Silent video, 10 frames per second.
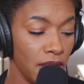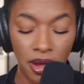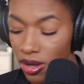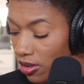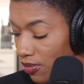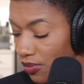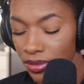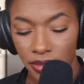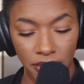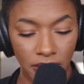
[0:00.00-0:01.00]

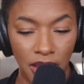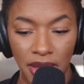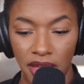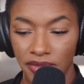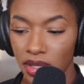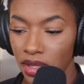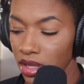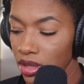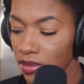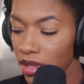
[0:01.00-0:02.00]
I might have to
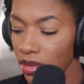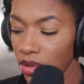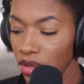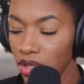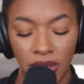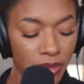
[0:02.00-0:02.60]
let them in the building.